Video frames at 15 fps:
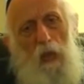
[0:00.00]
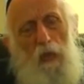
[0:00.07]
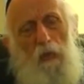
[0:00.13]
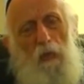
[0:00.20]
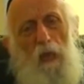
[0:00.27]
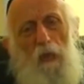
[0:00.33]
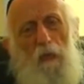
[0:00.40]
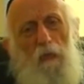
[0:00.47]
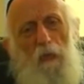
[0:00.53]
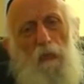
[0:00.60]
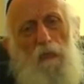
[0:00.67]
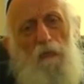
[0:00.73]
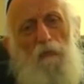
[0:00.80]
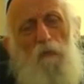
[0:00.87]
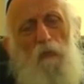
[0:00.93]
I had
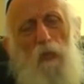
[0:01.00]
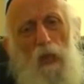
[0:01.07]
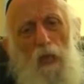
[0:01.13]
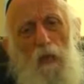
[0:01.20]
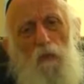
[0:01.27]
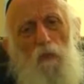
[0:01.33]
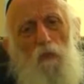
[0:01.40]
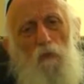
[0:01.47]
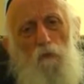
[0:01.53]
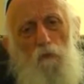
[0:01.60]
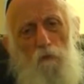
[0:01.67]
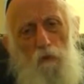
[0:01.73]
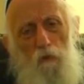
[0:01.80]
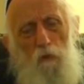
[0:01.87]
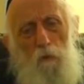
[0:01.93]
an intense
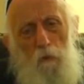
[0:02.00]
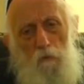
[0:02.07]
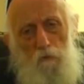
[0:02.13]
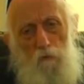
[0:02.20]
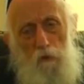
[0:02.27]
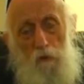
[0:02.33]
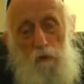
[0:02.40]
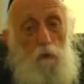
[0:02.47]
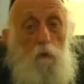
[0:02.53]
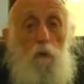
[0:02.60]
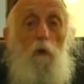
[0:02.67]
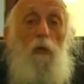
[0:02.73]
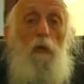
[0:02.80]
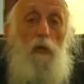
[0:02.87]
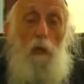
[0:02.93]
fear of failure.